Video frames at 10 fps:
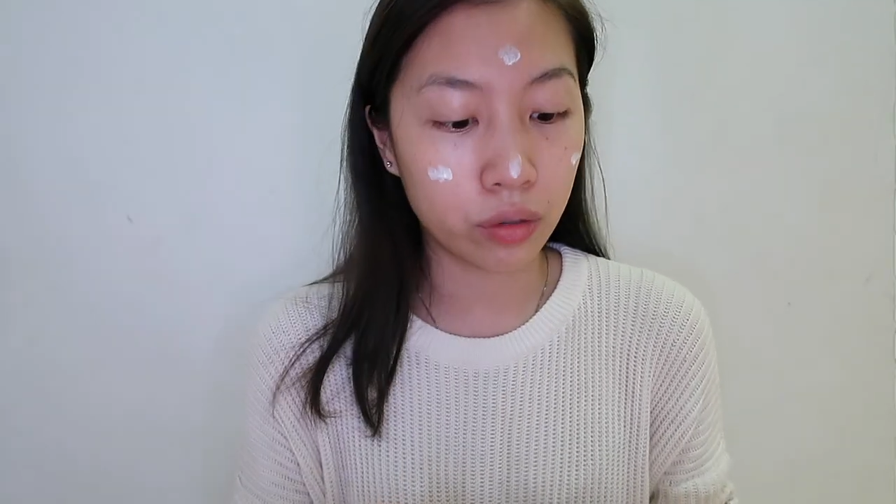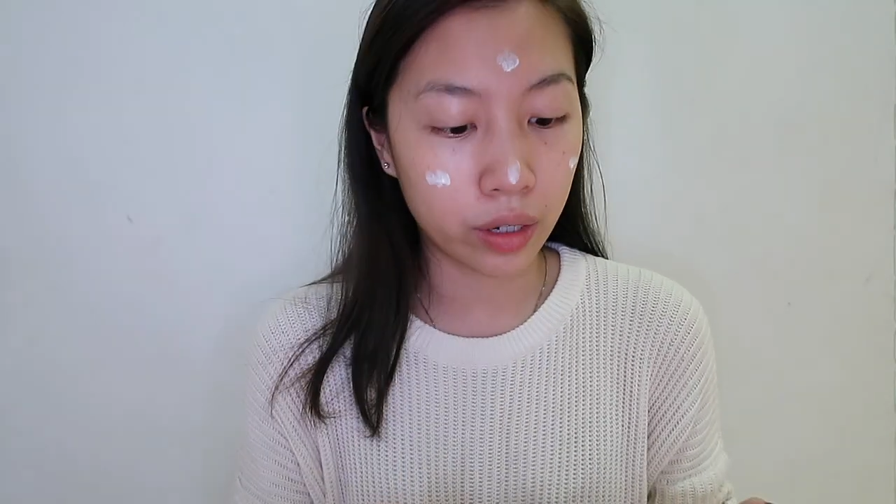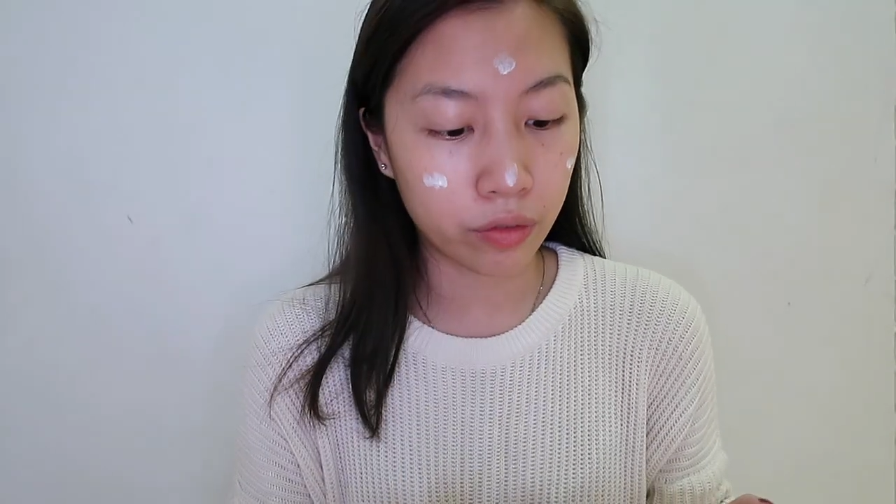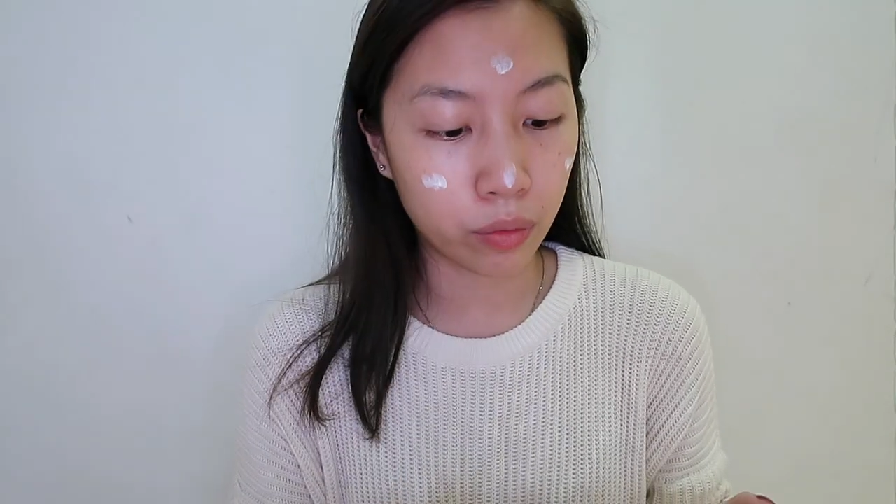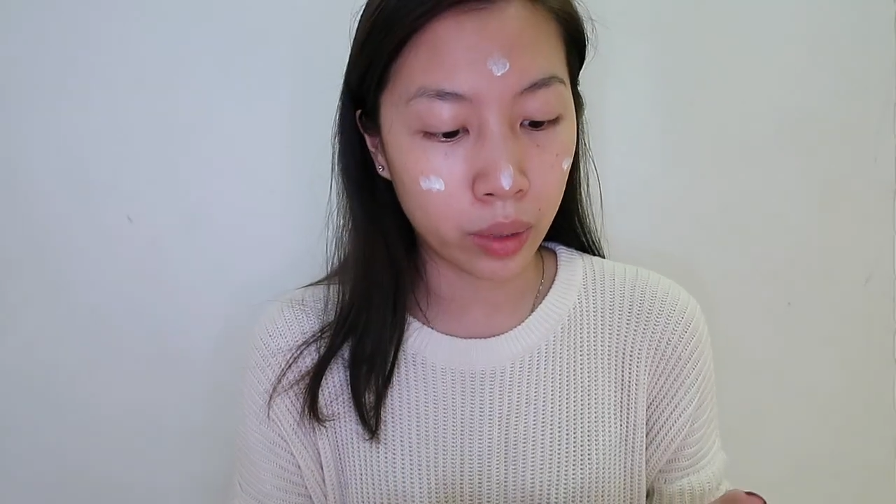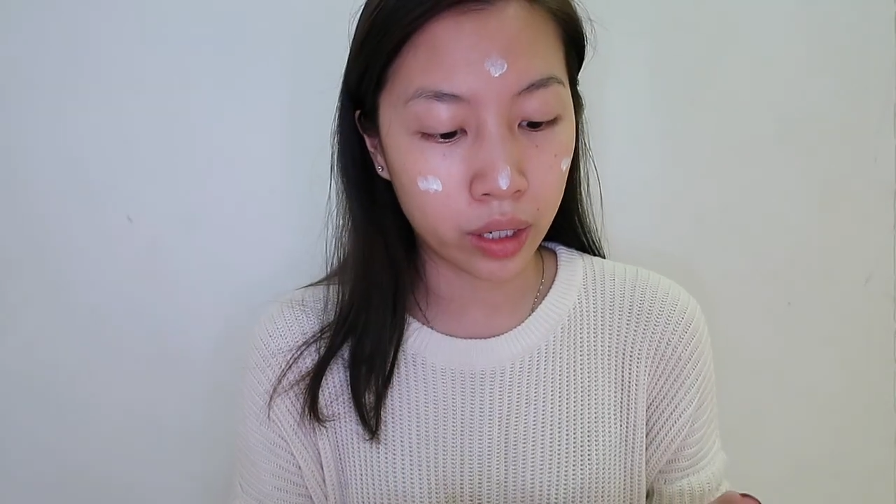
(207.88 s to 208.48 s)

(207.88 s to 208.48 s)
you have